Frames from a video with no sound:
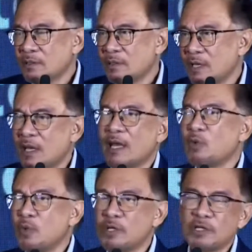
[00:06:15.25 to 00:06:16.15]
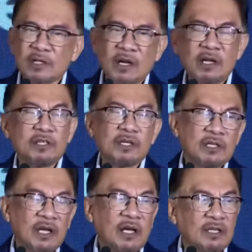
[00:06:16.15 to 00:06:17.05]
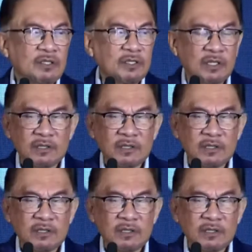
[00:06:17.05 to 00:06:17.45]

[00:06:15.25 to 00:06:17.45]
their language, their religion, their culture.